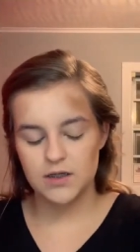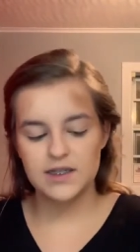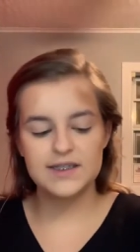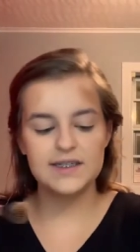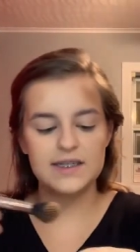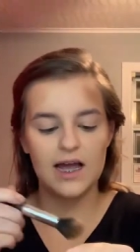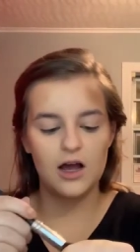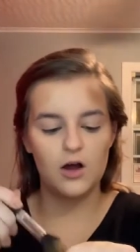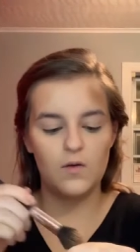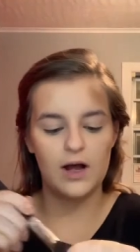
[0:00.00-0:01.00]
this is
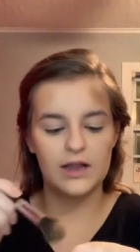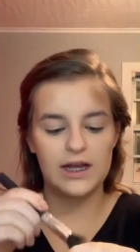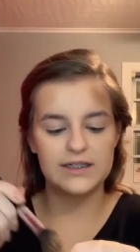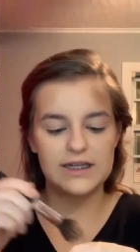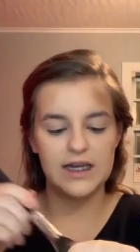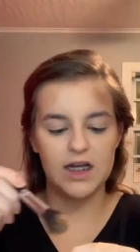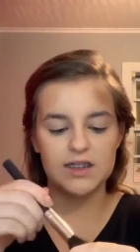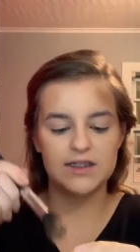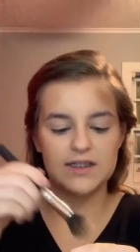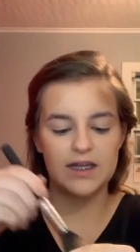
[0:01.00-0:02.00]
how I like to get a
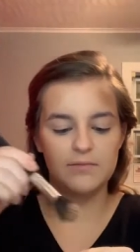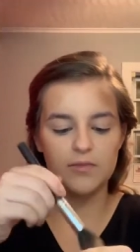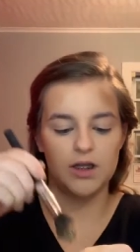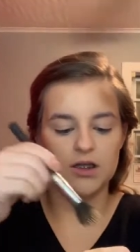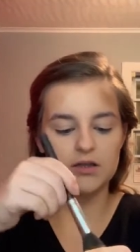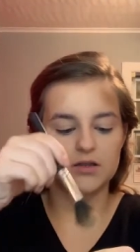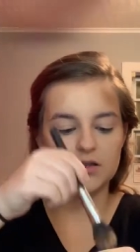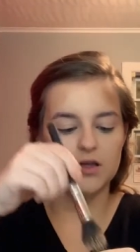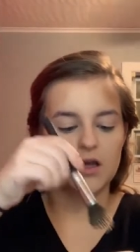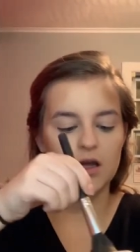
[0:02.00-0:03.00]
seamless